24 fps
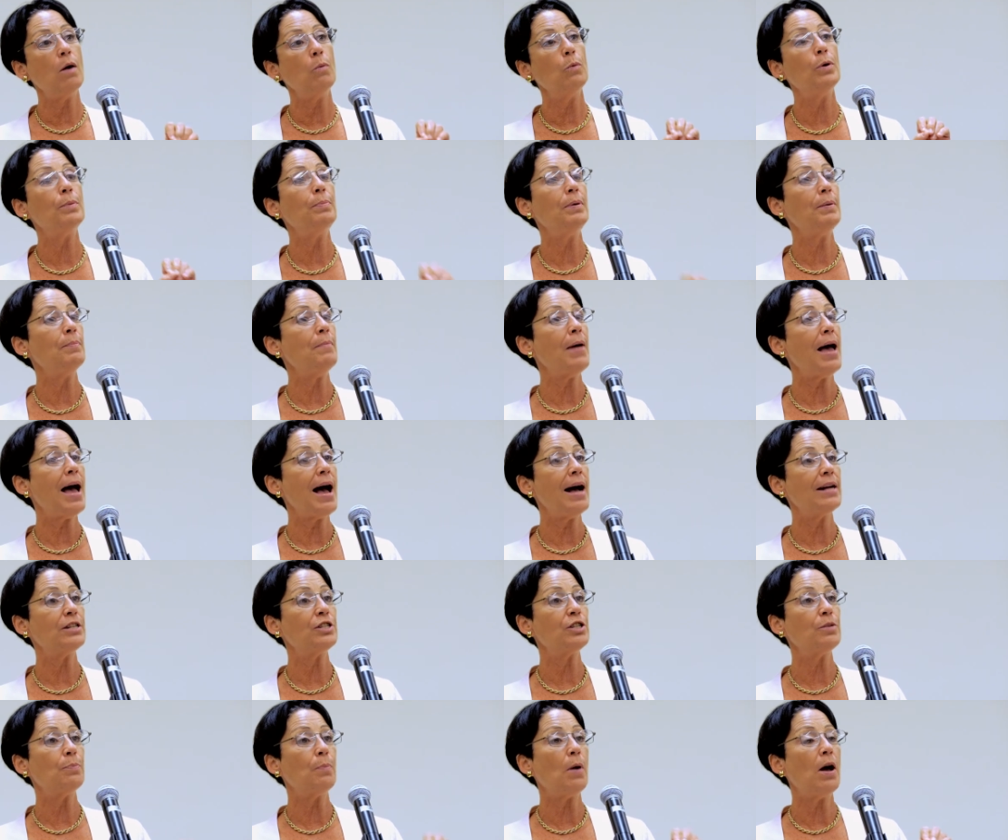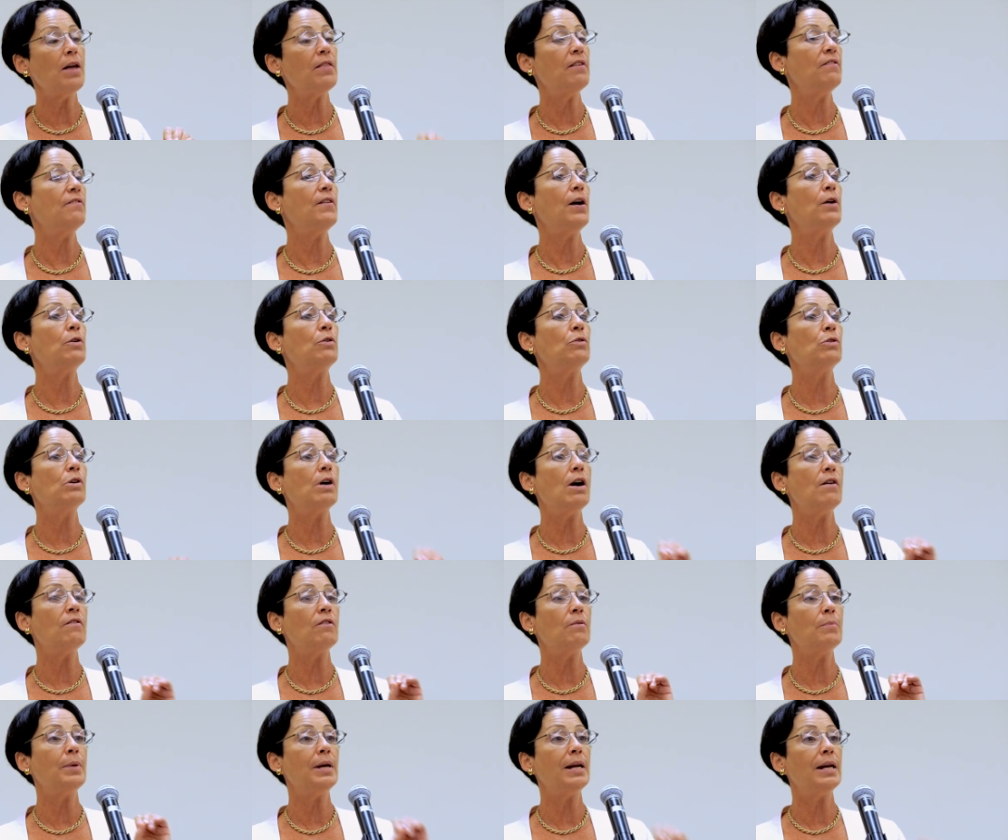would be matched by the federal
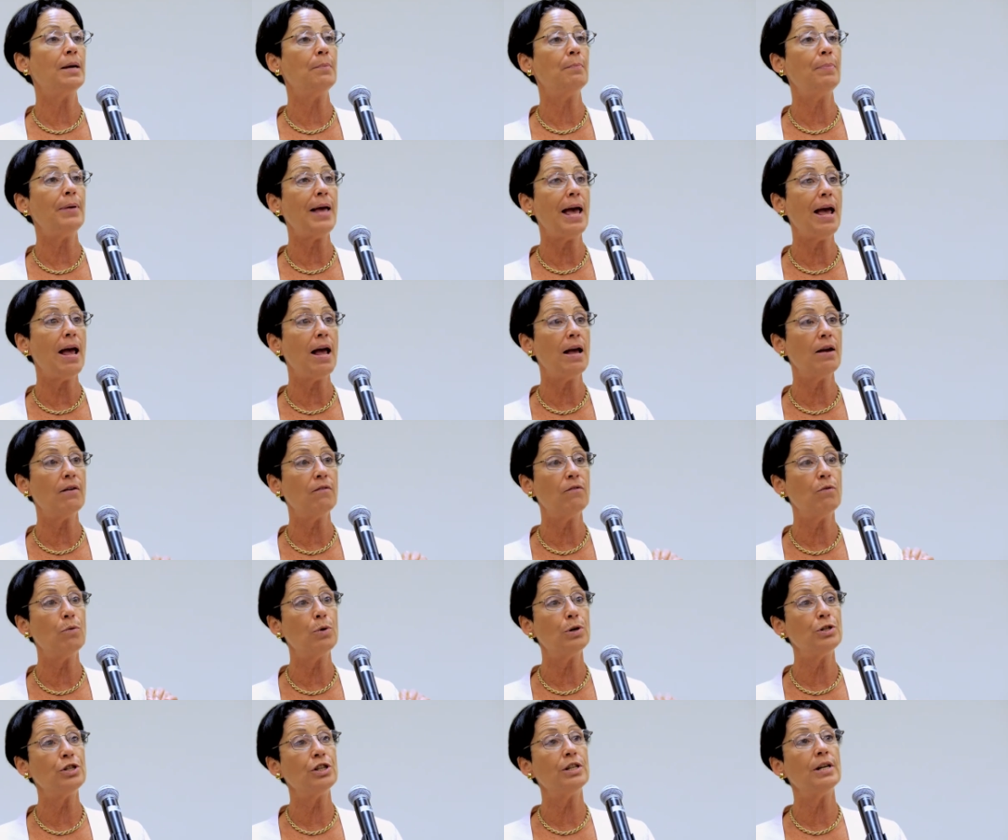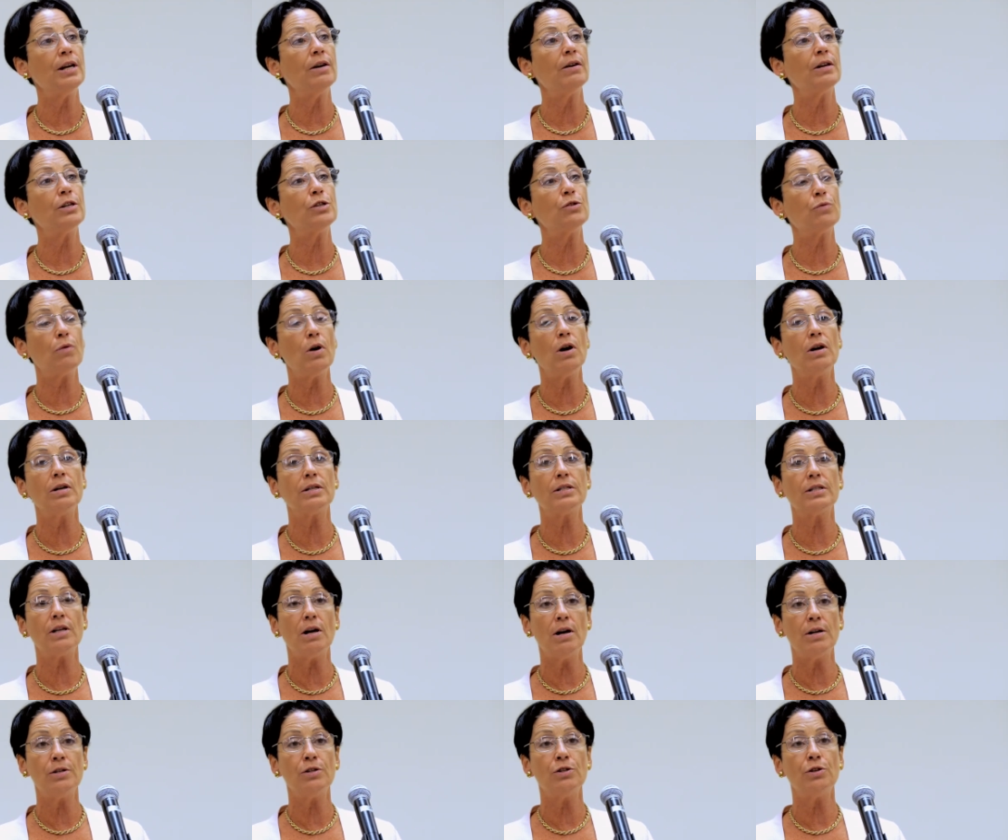government in paying for generic
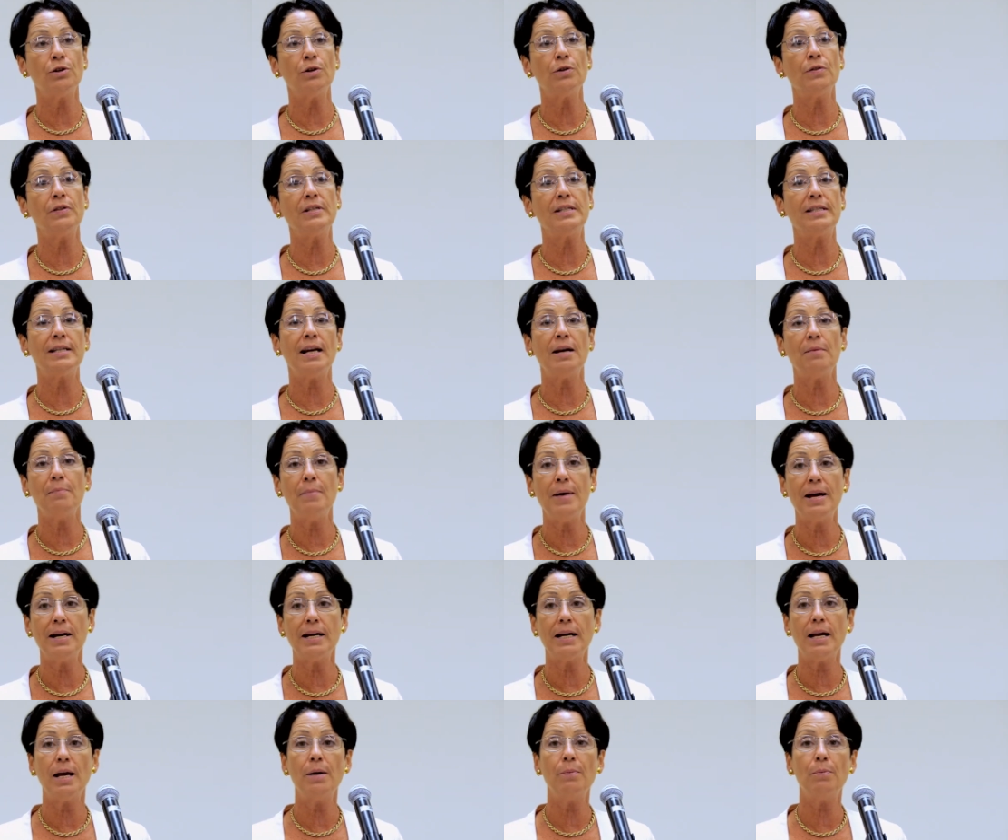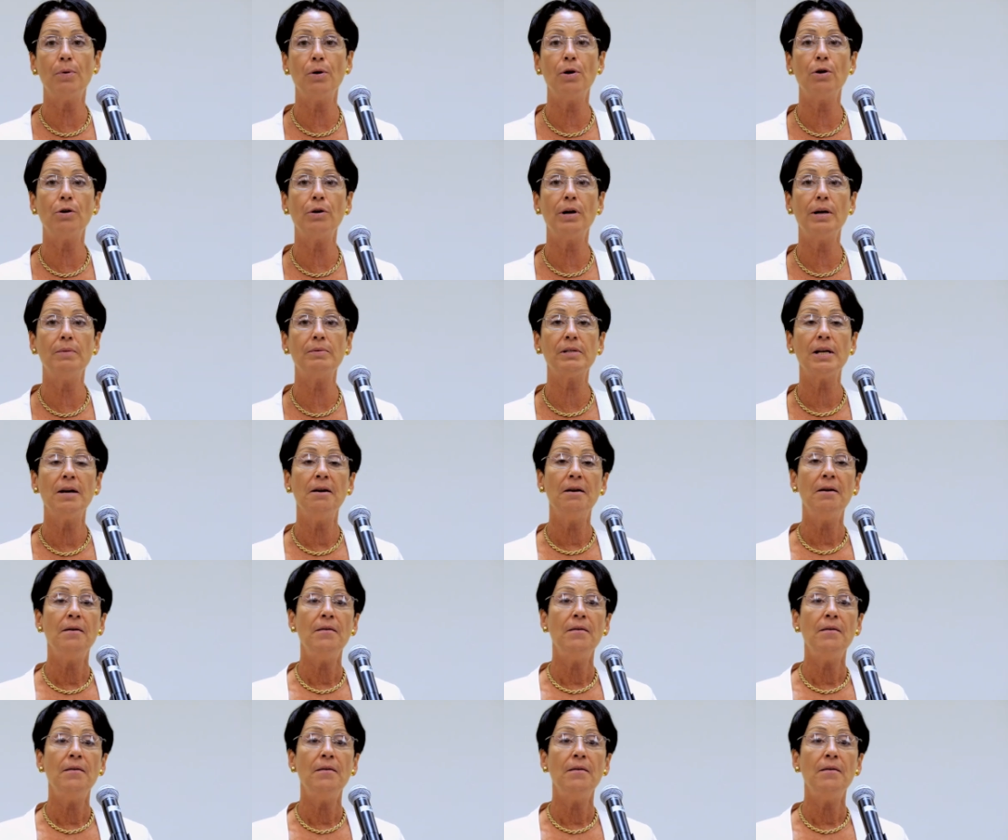drugs under the state Medicaid programs.